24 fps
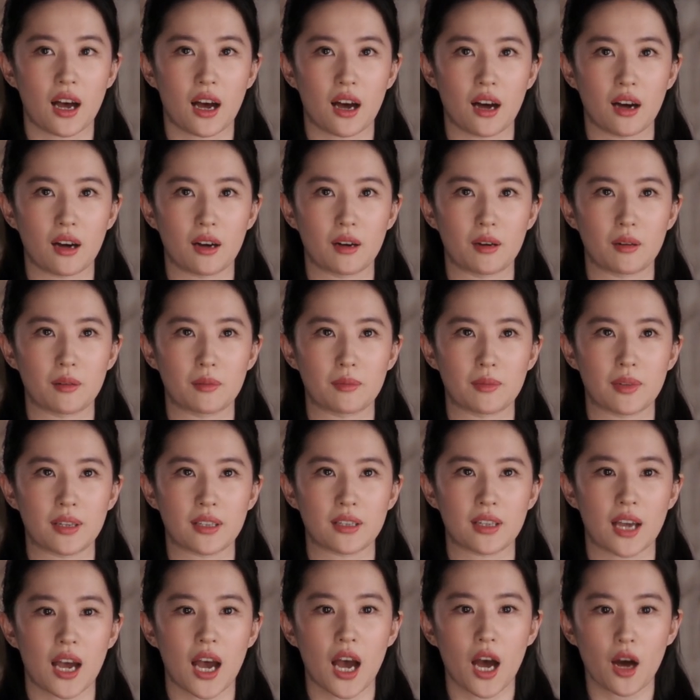um,
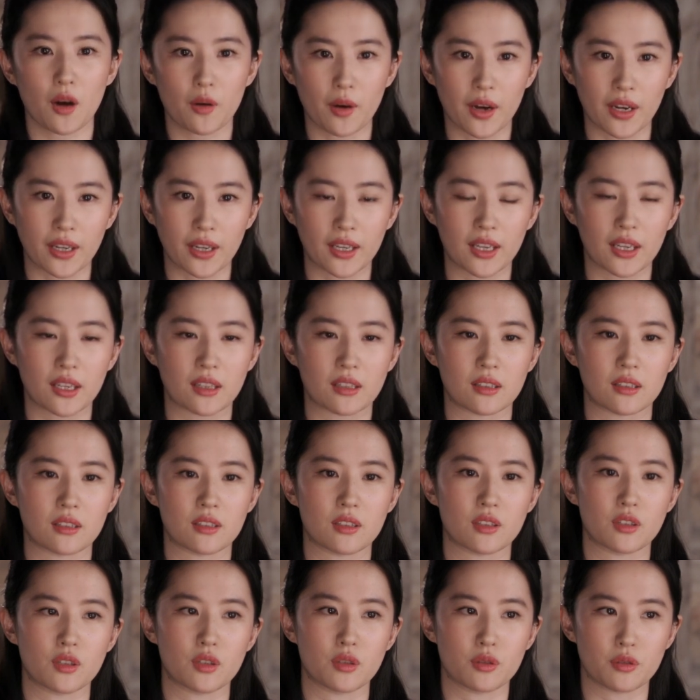and how I can
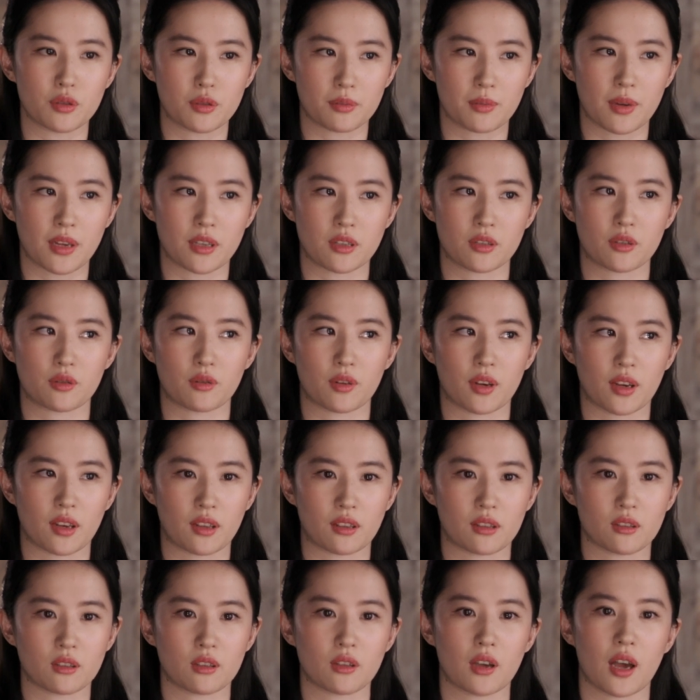use my
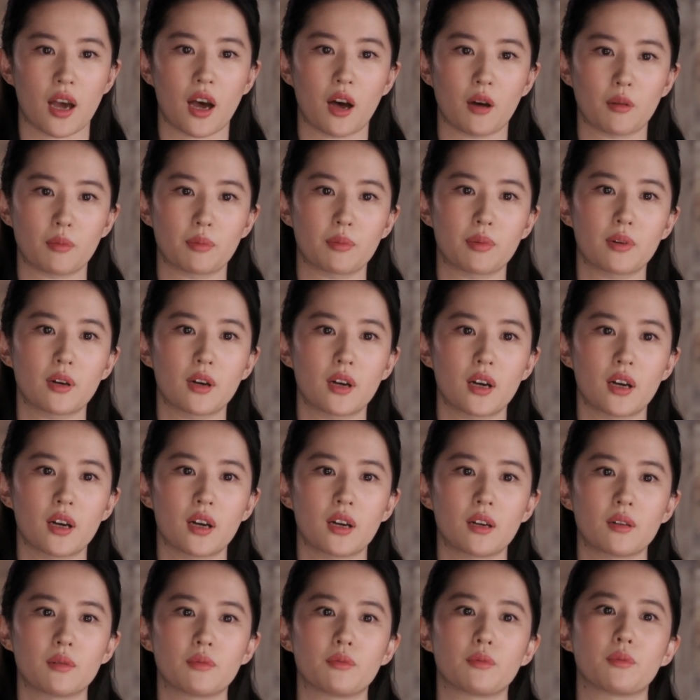strength to help
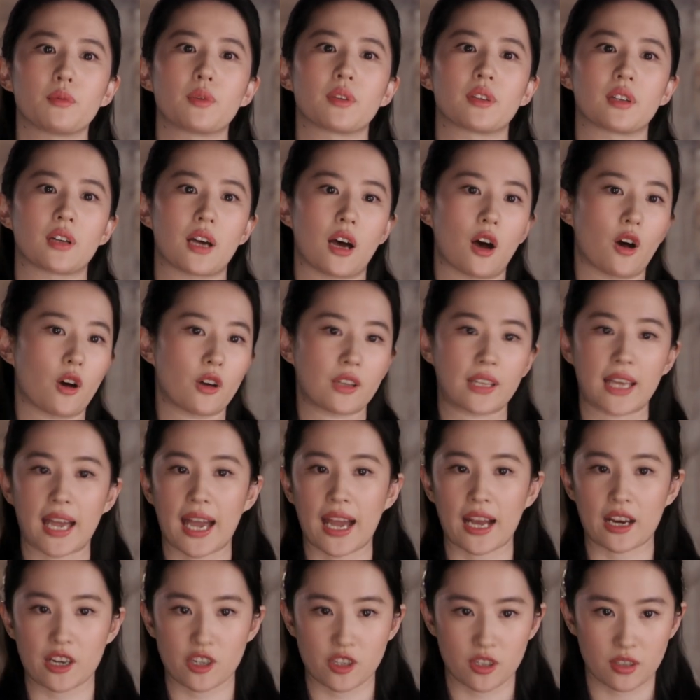with the, all the
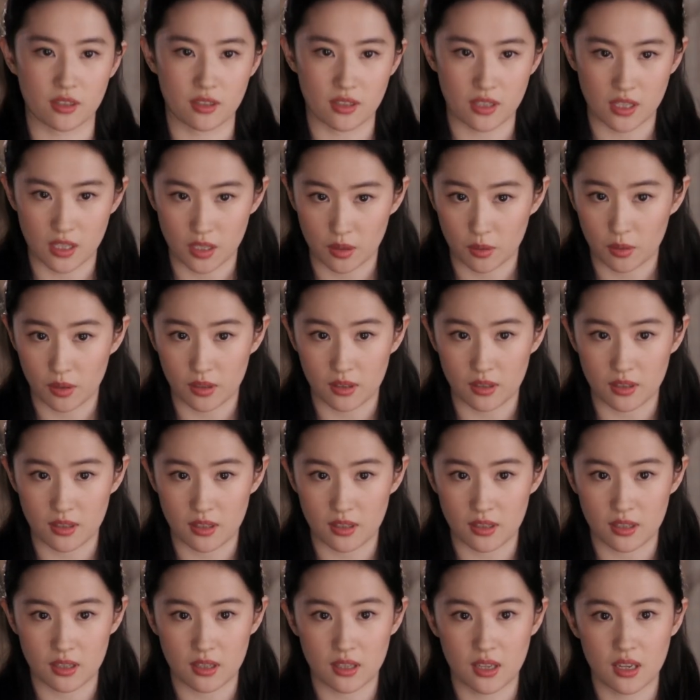action
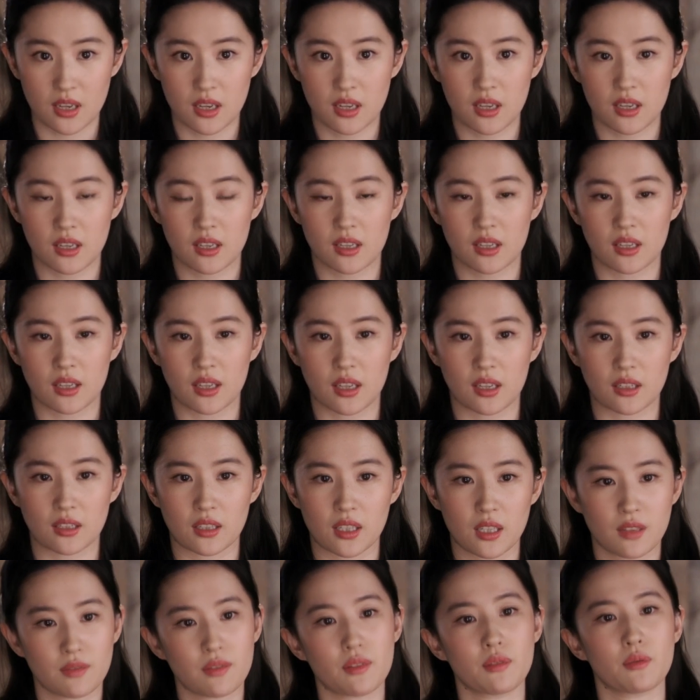sequence and
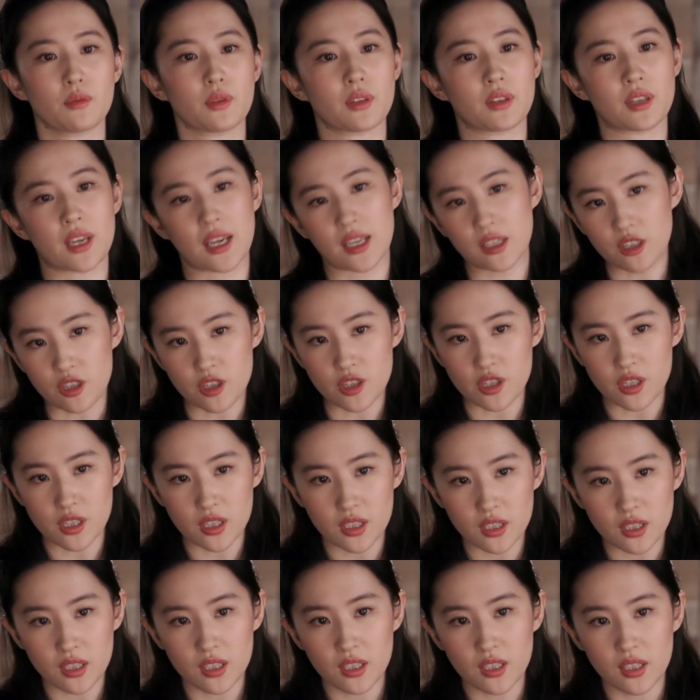even with the
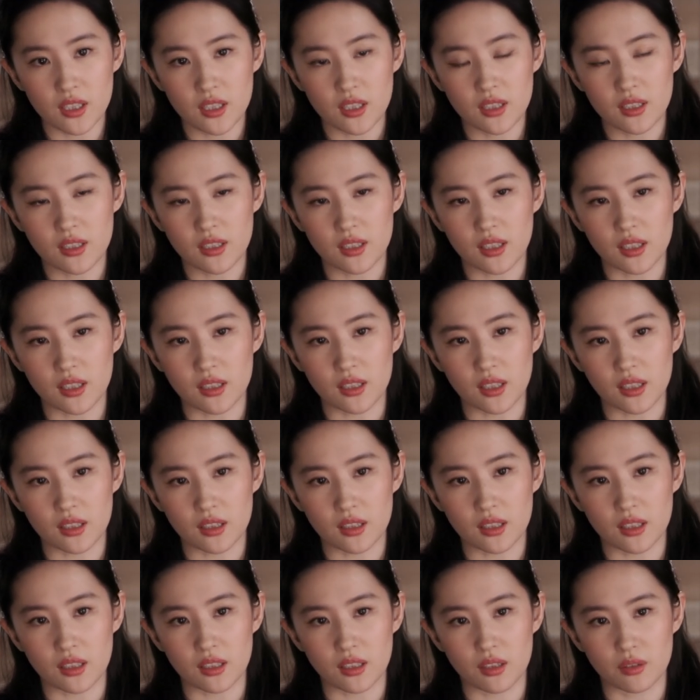energy. And I
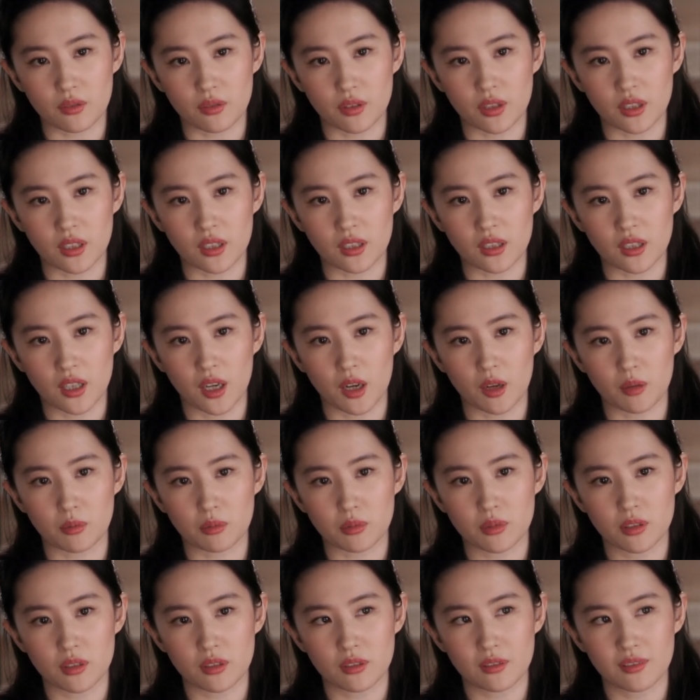think it really
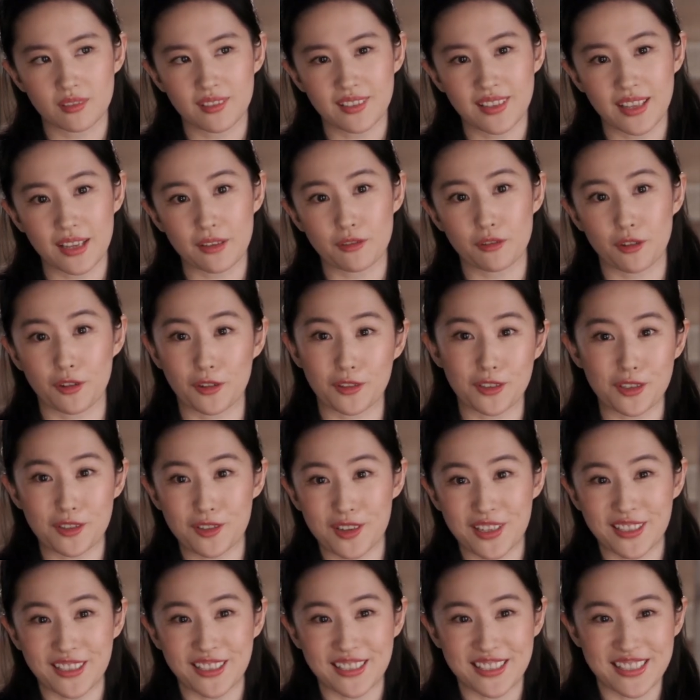helped. Thankful the
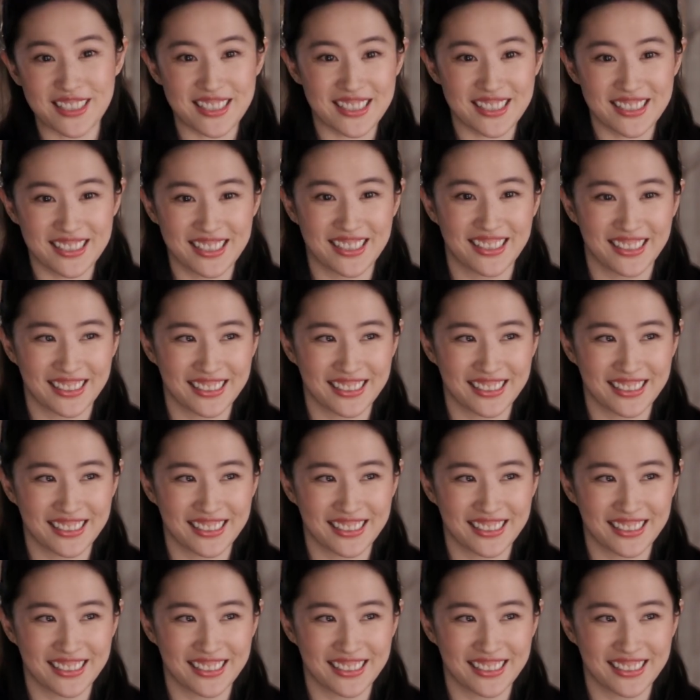trainers.